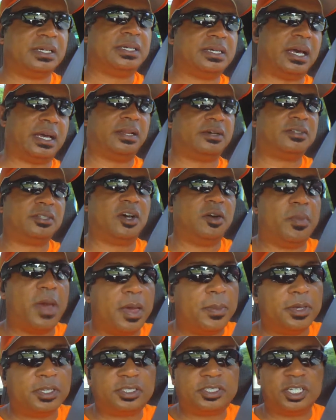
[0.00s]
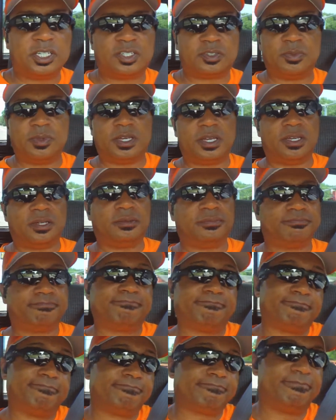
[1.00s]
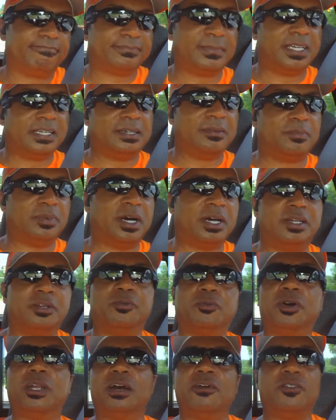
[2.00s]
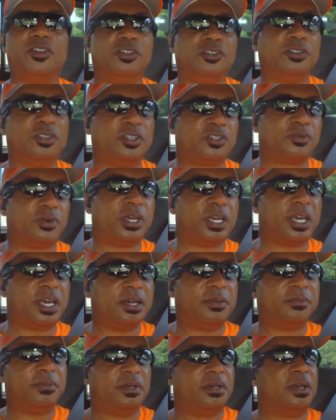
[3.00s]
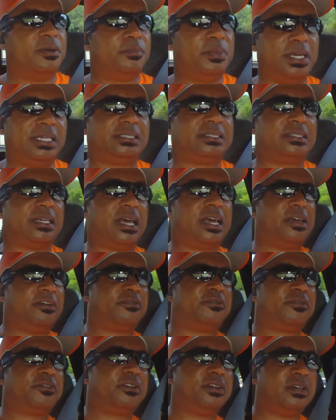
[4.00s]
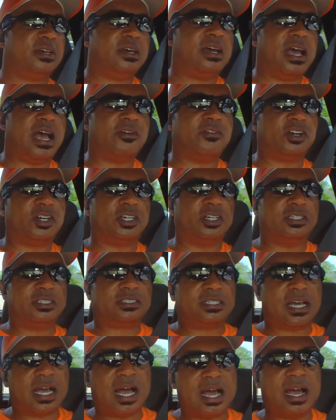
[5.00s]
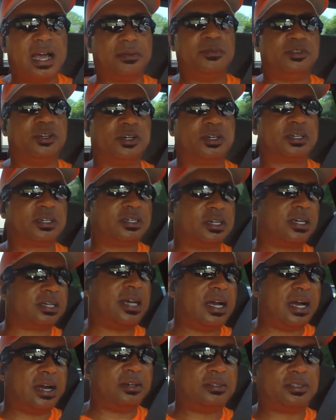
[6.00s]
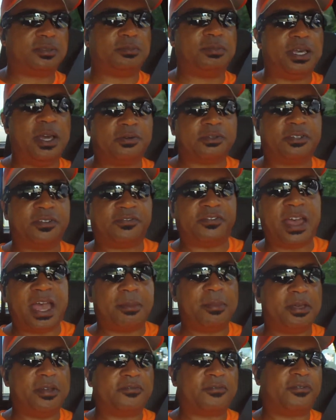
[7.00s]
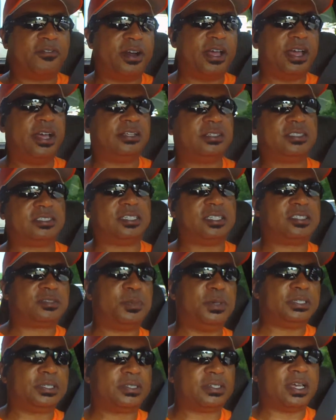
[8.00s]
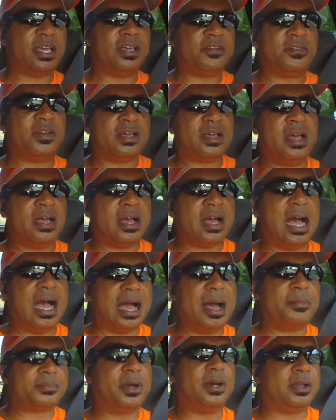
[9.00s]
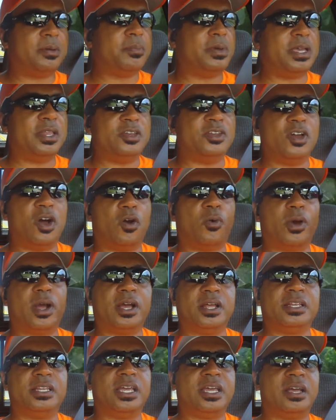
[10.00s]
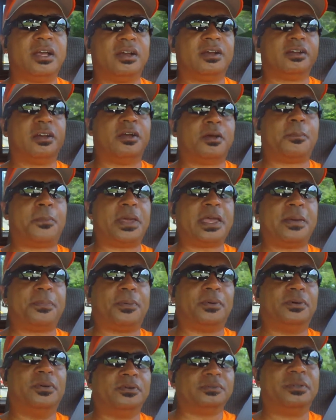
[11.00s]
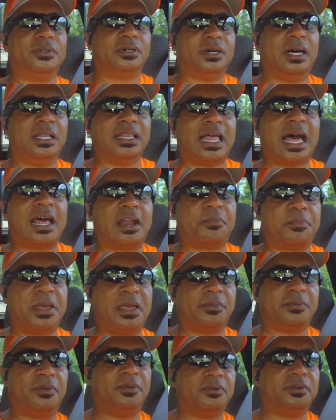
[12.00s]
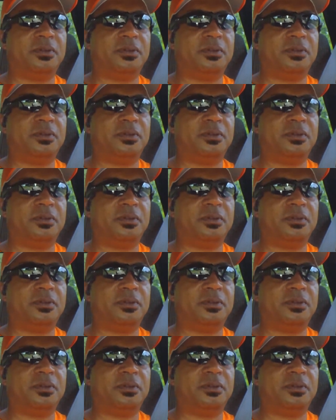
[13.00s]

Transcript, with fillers: I don't know, maybe it's just me. But whatever you do this weekend, be safe, have a good time, your cookouts, being with your family and friends, just be safe. I'm gonna be nowhere near people a lot of people.